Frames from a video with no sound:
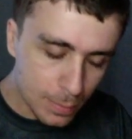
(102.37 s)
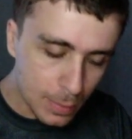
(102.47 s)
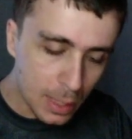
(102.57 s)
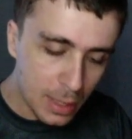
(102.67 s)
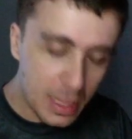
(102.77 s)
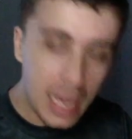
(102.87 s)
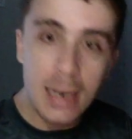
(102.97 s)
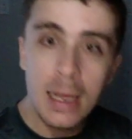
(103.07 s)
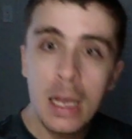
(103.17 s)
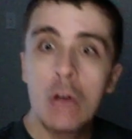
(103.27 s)
then
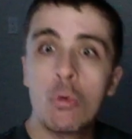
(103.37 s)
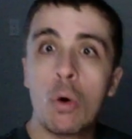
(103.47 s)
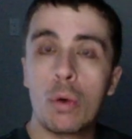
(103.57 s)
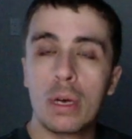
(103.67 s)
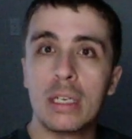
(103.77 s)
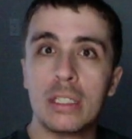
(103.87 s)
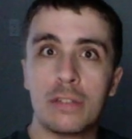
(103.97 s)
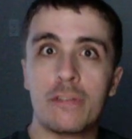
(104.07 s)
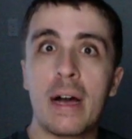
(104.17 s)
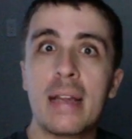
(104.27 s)
what we're going to
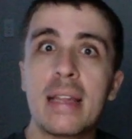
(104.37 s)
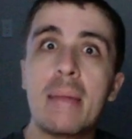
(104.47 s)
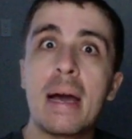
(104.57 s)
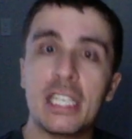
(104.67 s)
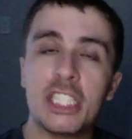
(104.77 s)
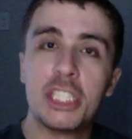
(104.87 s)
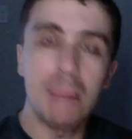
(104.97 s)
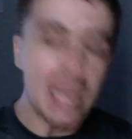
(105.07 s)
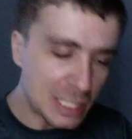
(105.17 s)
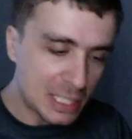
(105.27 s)
define the amount of
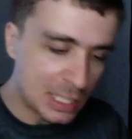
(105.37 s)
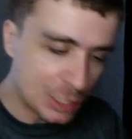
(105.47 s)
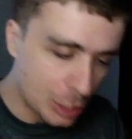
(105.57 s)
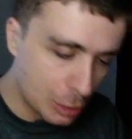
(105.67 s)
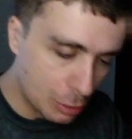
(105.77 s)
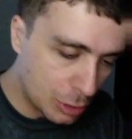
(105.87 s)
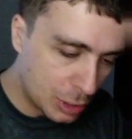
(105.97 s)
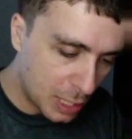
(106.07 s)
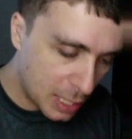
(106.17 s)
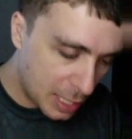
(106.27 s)
space that's used
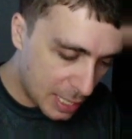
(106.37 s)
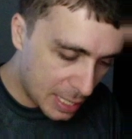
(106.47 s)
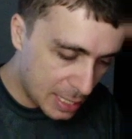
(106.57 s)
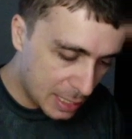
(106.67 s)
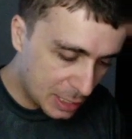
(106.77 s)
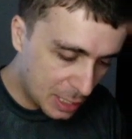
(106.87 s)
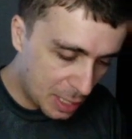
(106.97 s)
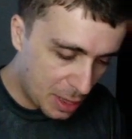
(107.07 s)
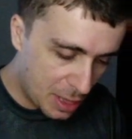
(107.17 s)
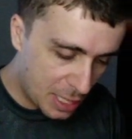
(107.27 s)
is
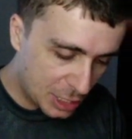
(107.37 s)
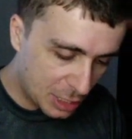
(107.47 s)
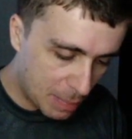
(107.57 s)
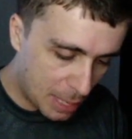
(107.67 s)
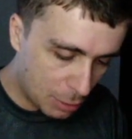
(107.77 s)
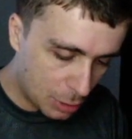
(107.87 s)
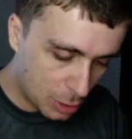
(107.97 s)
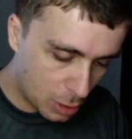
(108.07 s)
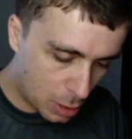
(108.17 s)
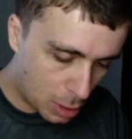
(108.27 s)
this amount
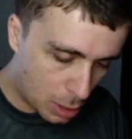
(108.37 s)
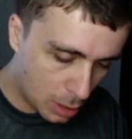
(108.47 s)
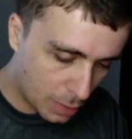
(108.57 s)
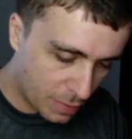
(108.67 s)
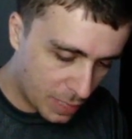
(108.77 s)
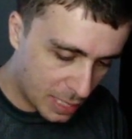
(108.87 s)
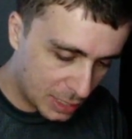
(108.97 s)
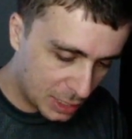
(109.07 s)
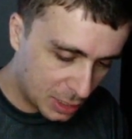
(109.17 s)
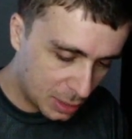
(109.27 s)
all of
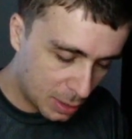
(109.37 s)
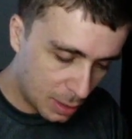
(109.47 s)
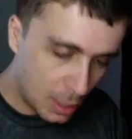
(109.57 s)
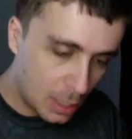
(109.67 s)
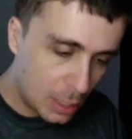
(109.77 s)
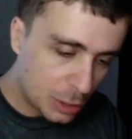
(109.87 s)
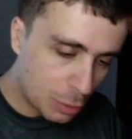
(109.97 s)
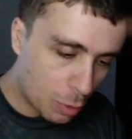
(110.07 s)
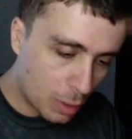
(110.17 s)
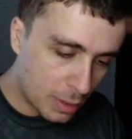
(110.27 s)
this.
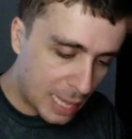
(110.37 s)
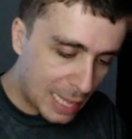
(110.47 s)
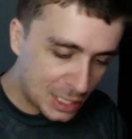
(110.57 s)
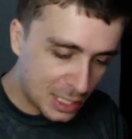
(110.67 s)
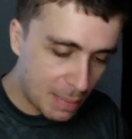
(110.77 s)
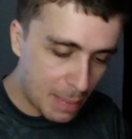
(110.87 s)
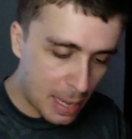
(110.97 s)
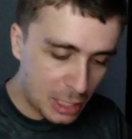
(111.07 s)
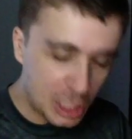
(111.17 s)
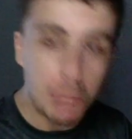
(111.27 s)
So that's the amount of
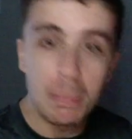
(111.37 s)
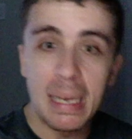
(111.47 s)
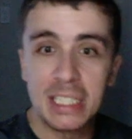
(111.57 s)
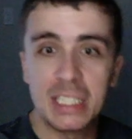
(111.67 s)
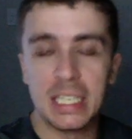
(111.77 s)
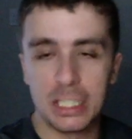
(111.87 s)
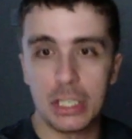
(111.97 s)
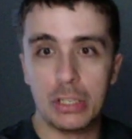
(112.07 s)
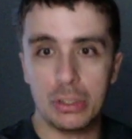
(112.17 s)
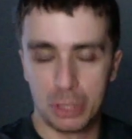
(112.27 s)
space that's
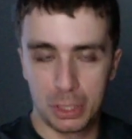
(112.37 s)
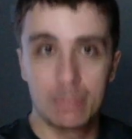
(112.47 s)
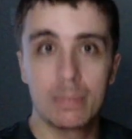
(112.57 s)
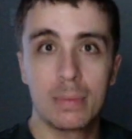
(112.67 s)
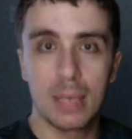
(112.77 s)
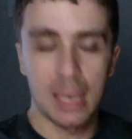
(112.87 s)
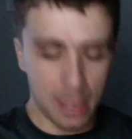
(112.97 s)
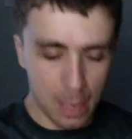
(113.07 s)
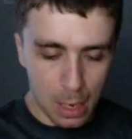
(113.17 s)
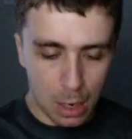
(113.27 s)
used. Okay,
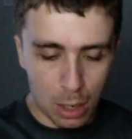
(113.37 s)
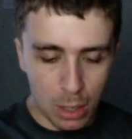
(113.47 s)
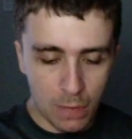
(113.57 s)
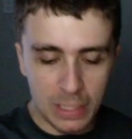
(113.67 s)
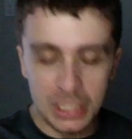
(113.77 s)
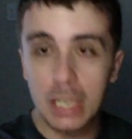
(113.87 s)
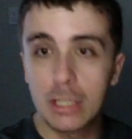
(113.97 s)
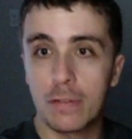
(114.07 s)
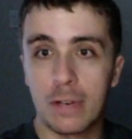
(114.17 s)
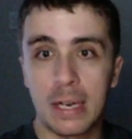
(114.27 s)
all of the cells
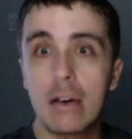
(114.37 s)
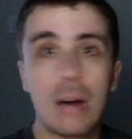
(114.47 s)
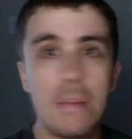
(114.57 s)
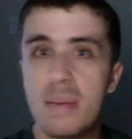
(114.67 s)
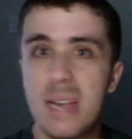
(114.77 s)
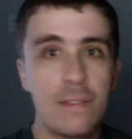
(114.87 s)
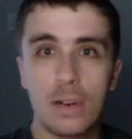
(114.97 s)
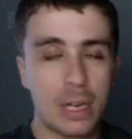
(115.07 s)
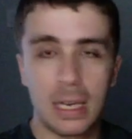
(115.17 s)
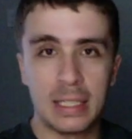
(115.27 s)
over here I'm never
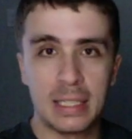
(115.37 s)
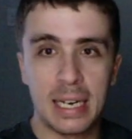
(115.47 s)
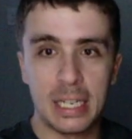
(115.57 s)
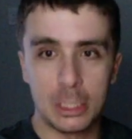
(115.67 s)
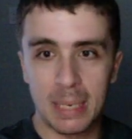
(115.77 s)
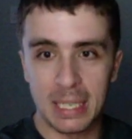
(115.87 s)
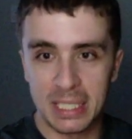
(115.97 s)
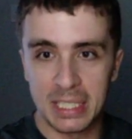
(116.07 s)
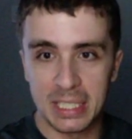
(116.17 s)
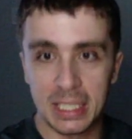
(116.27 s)
going to touch because this
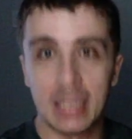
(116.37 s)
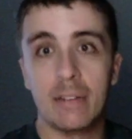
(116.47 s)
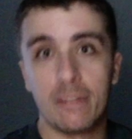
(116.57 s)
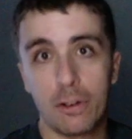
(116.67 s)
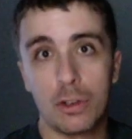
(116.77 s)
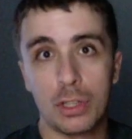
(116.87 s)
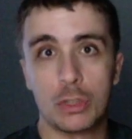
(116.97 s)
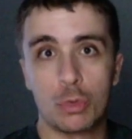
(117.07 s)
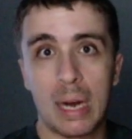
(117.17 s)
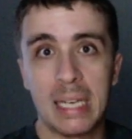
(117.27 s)
is the furthest
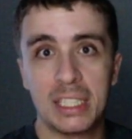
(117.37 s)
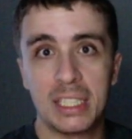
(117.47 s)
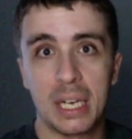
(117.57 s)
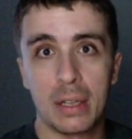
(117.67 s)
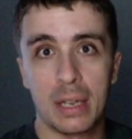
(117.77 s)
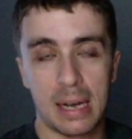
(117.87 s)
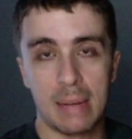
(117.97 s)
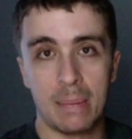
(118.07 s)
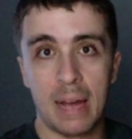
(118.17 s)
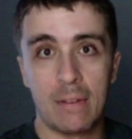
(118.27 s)
right cell that I'm
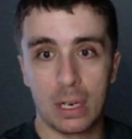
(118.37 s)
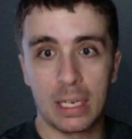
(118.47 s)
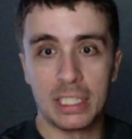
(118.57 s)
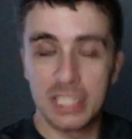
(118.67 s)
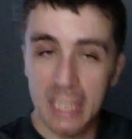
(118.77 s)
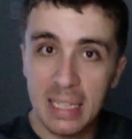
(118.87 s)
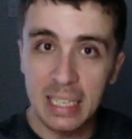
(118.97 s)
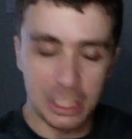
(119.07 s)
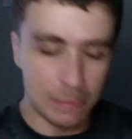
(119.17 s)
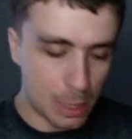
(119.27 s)
ever going to see, let's
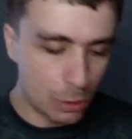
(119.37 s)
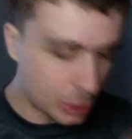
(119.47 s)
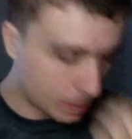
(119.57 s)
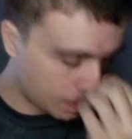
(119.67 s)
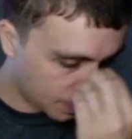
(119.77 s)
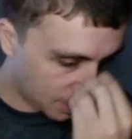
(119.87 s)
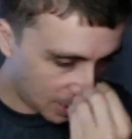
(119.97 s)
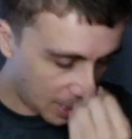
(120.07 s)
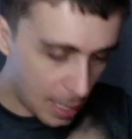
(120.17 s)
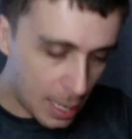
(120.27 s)
suppose.
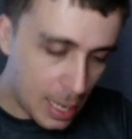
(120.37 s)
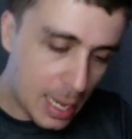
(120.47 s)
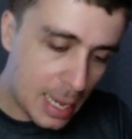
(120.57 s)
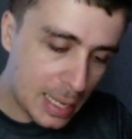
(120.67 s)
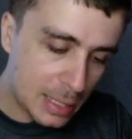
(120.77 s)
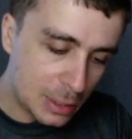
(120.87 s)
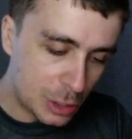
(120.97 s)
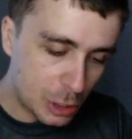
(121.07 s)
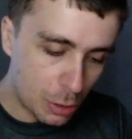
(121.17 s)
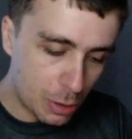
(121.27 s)
And so